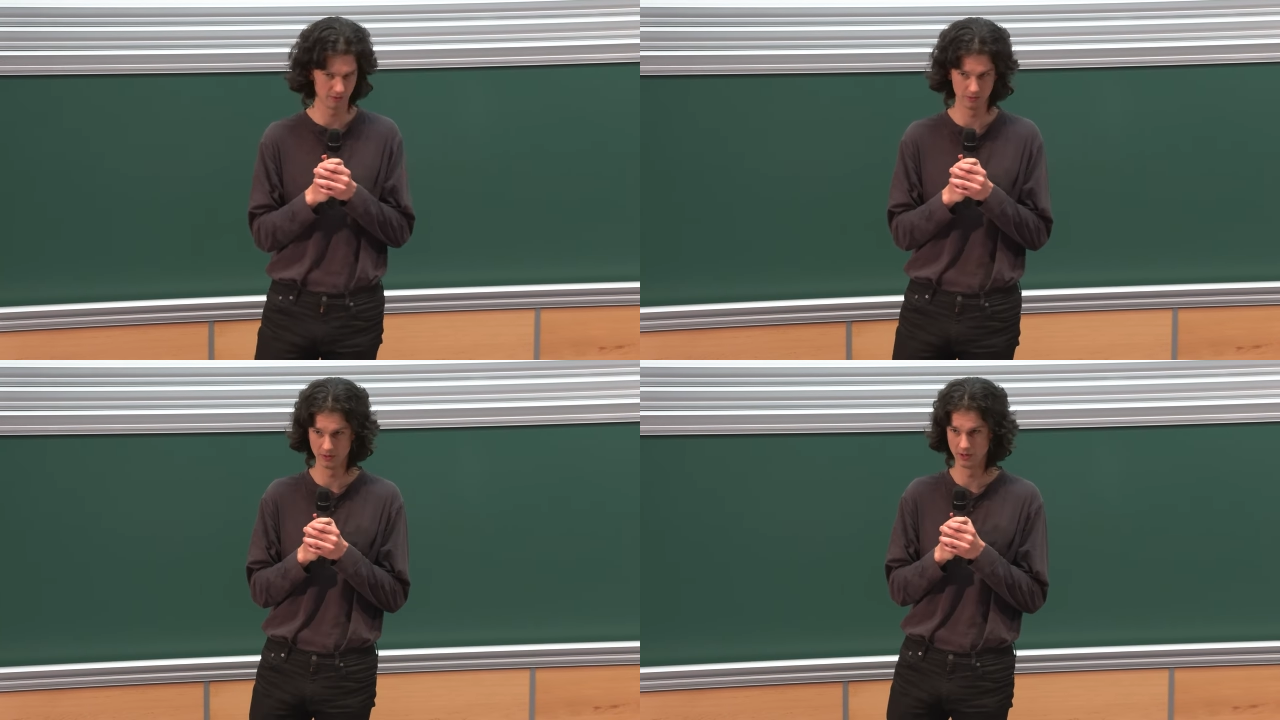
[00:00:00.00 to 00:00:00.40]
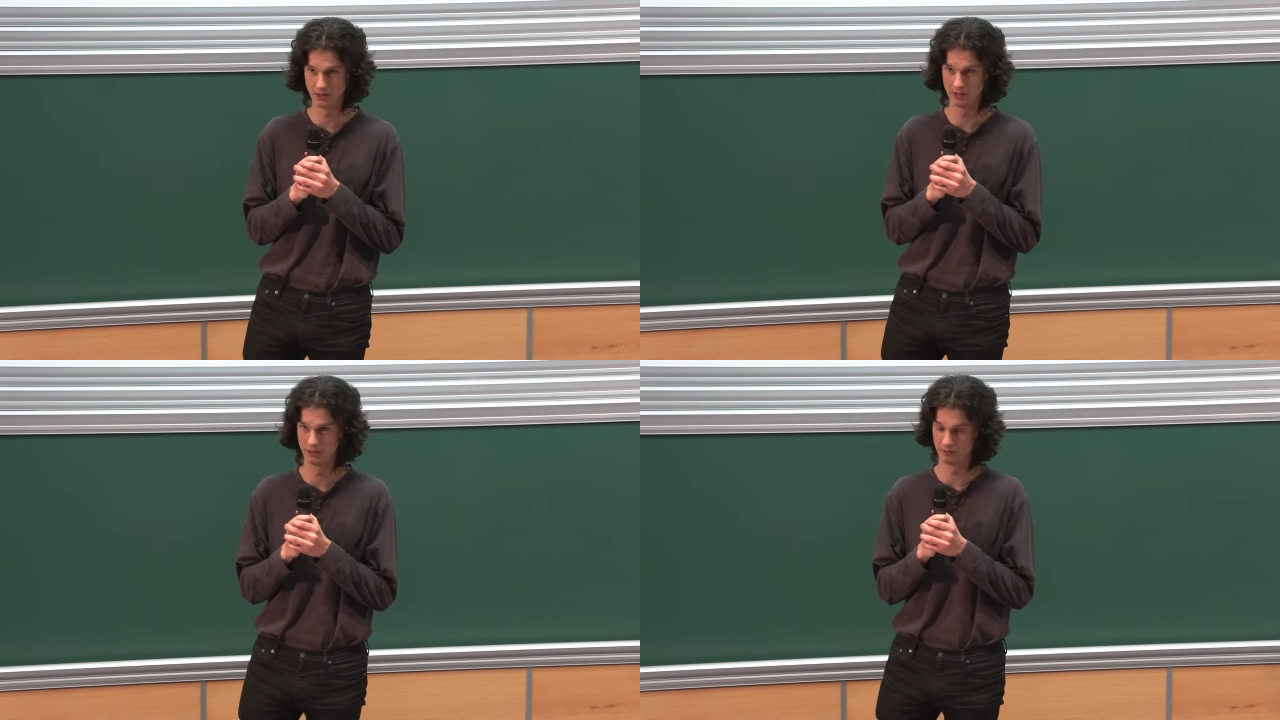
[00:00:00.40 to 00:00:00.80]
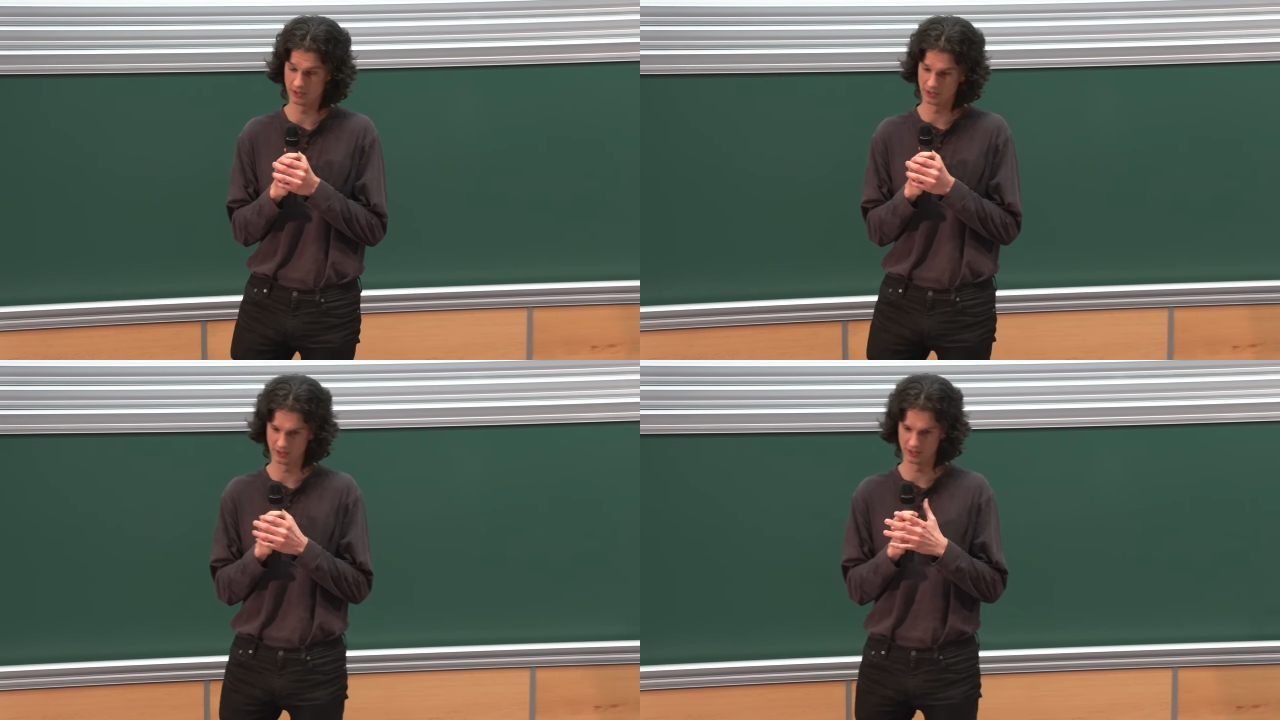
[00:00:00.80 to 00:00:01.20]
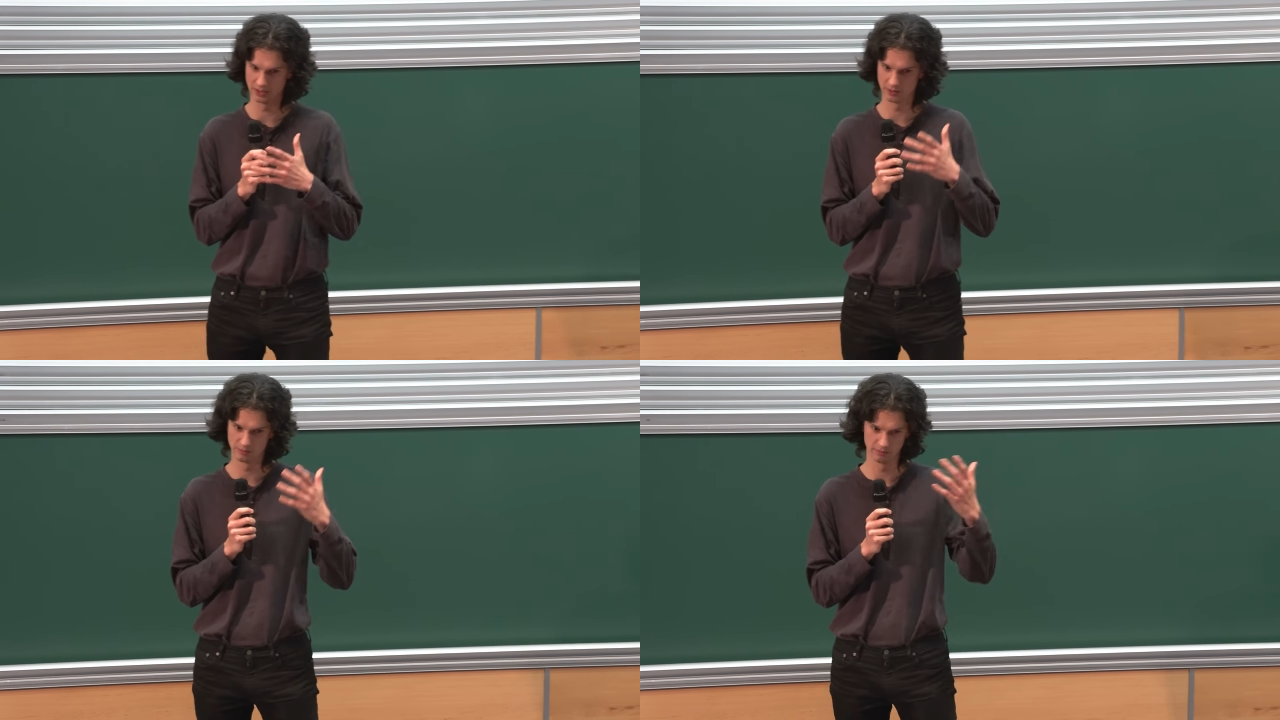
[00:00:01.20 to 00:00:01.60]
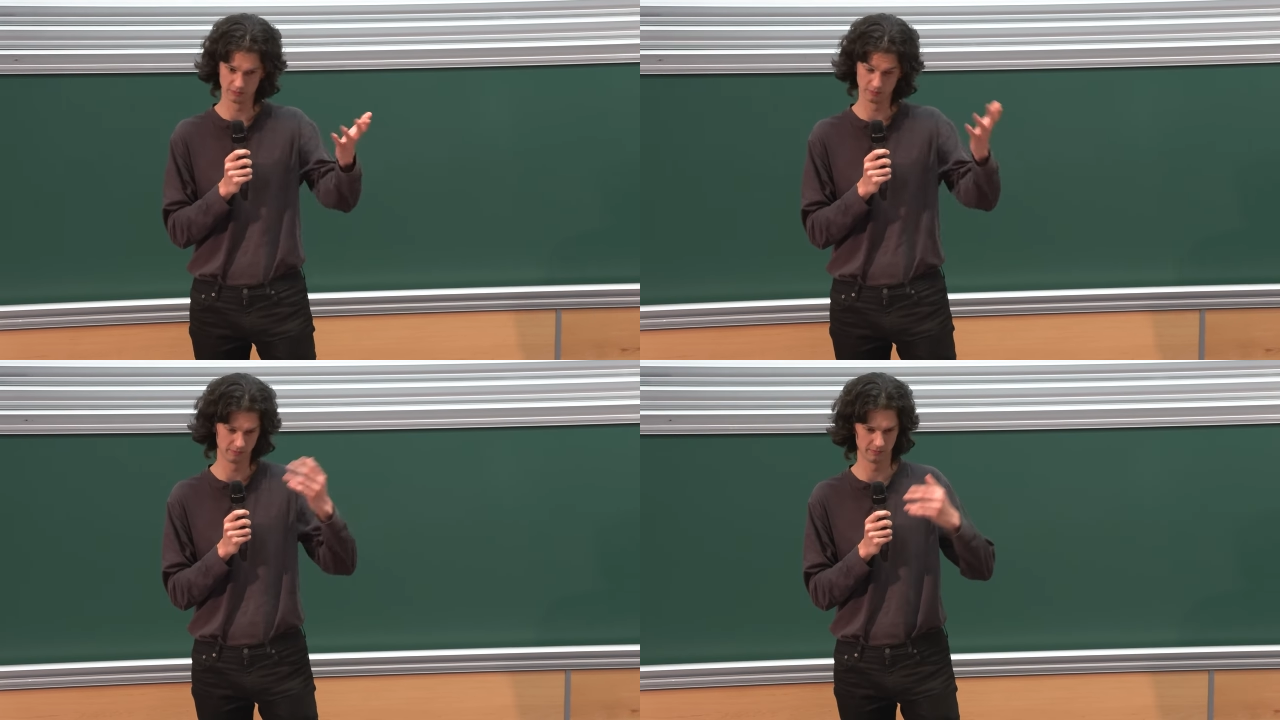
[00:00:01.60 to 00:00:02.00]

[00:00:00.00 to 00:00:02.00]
who recently did some